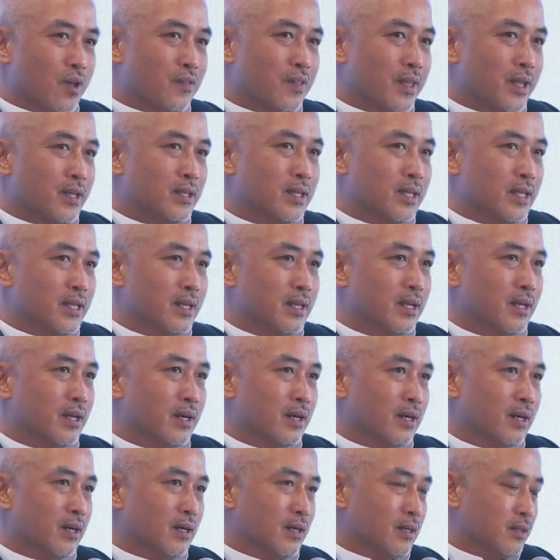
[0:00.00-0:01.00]
I think
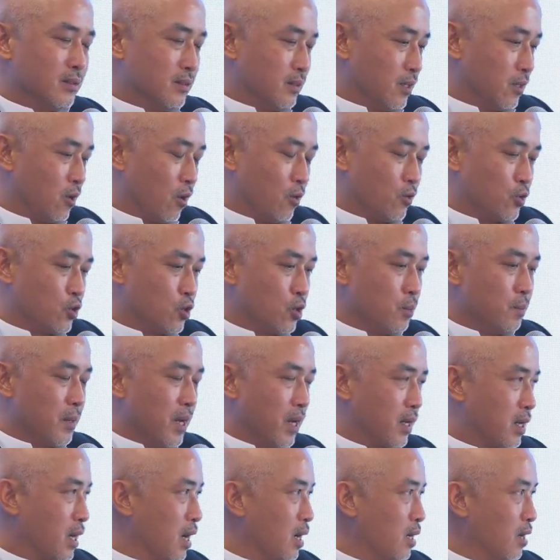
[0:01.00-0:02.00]
the
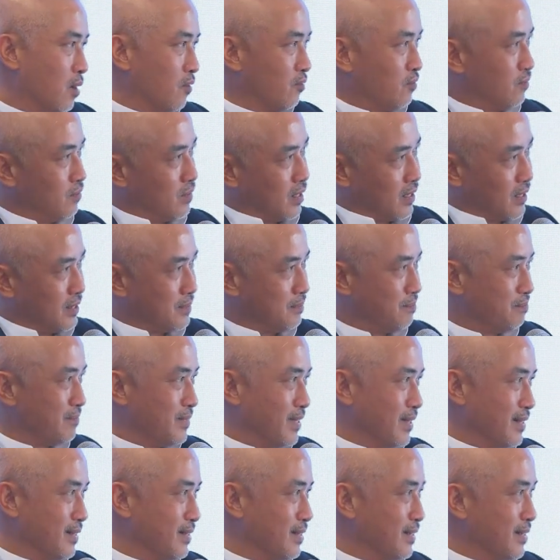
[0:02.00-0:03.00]
consumer are kind of like
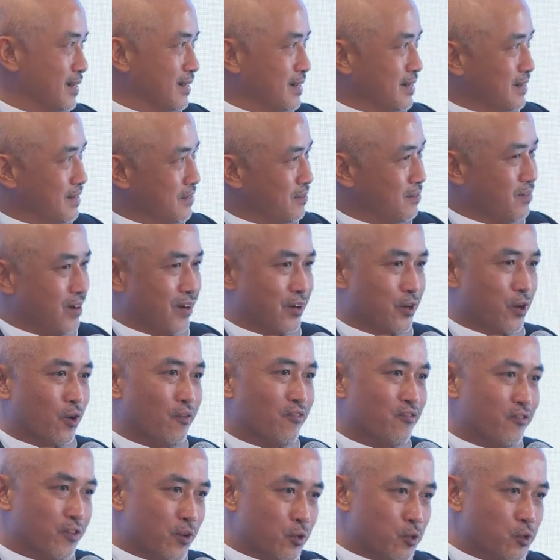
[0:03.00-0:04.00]
in a very
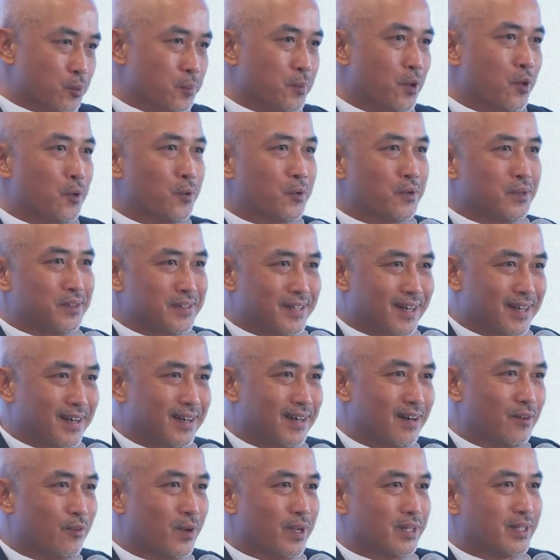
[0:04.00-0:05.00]
confused mode
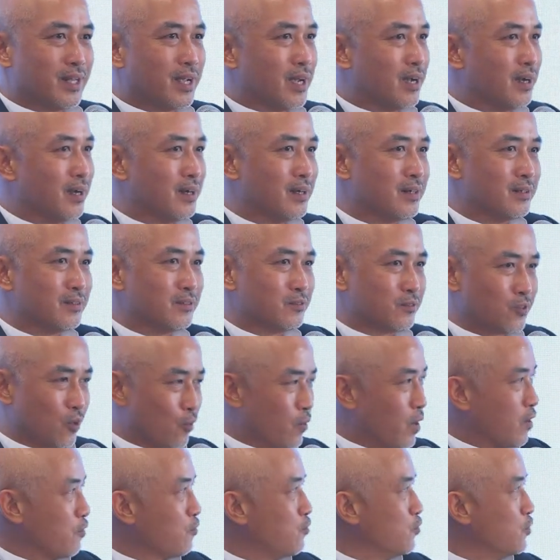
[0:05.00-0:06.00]
when they are
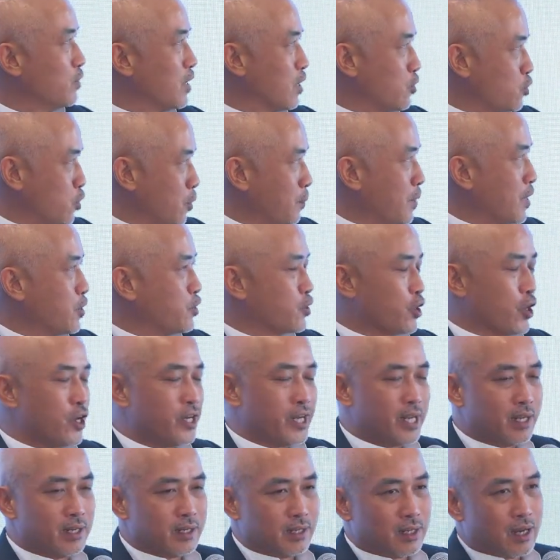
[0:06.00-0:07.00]
going through their shopping
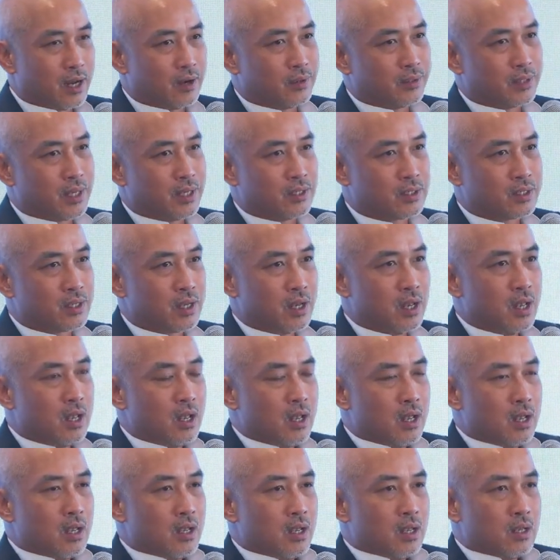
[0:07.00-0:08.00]
journey nowadays.
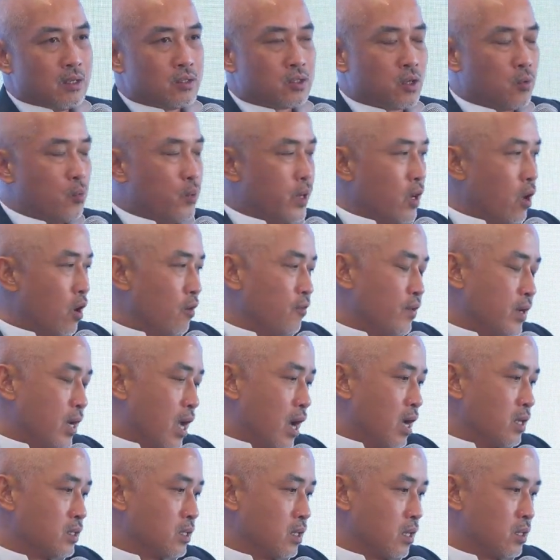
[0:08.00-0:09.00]
So we often
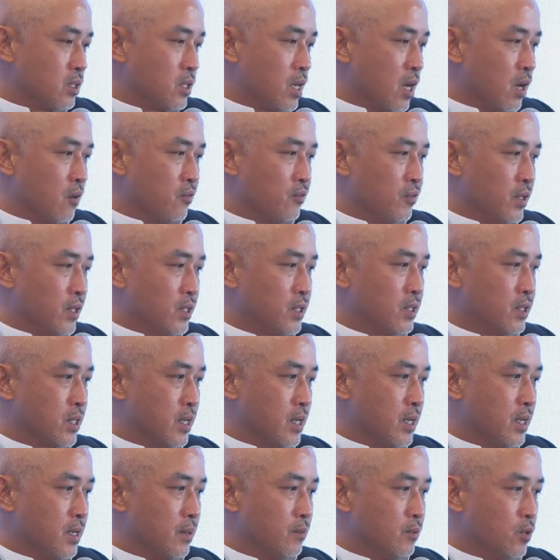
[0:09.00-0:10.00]
ask ourselves is,
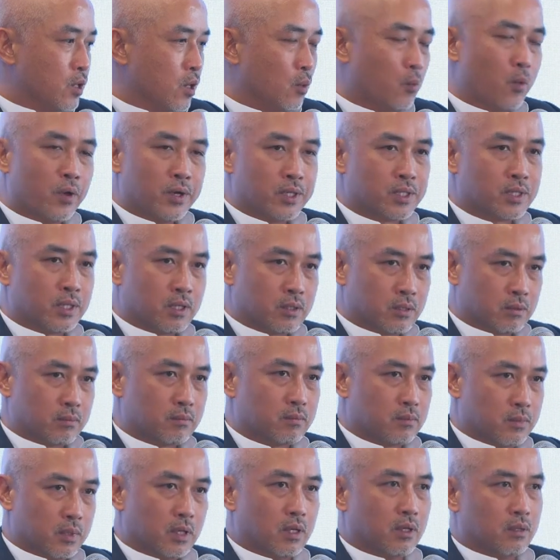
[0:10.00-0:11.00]
you know, what is the,
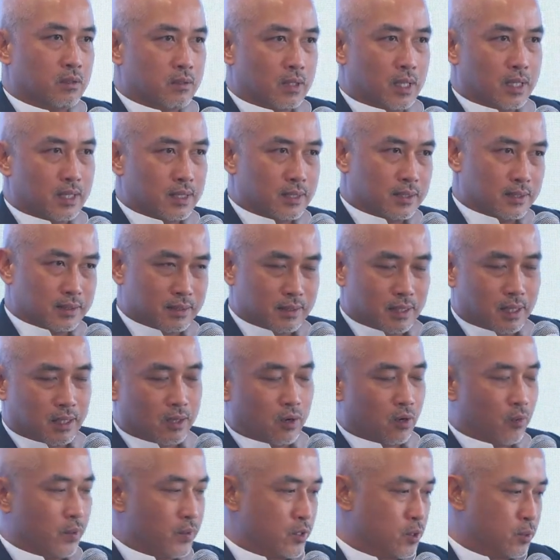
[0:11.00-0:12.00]
you know, I
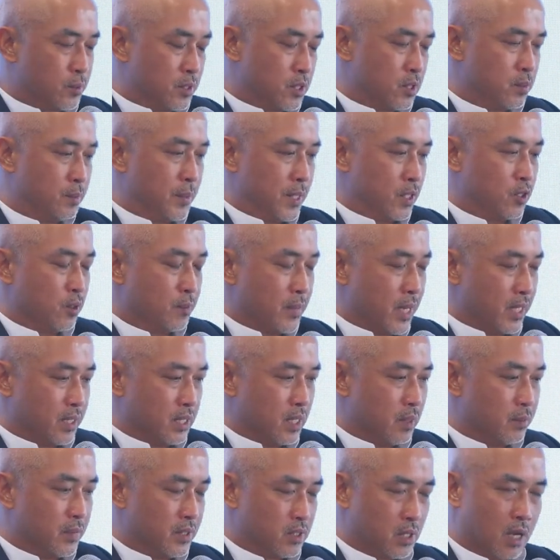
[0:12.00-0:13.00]
always speak to my
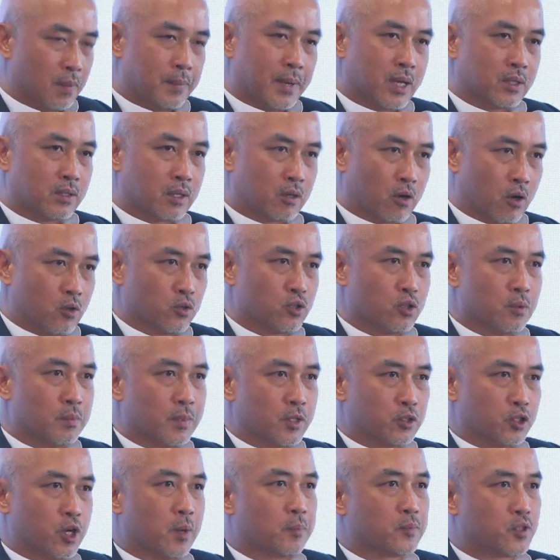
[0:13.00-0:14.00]
team is about the
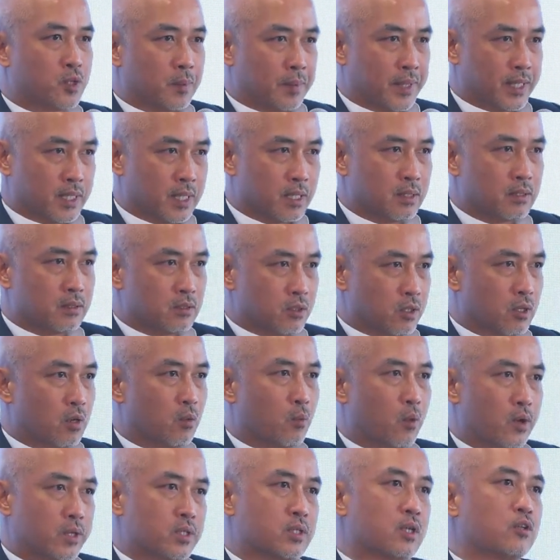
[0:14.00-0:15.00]
consumer jobs to be done. You know,
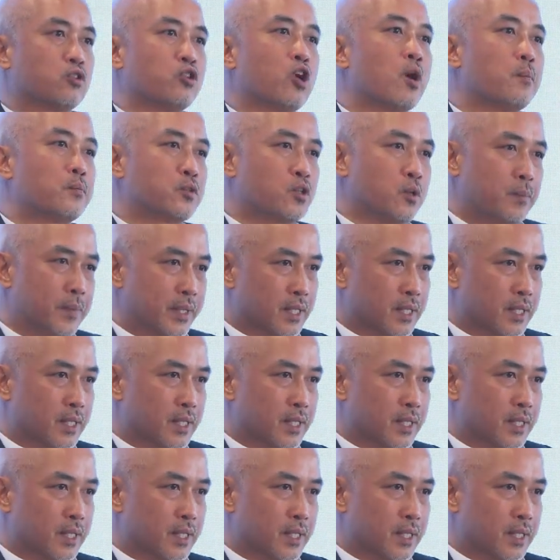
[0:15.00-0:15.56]
what is the jobs to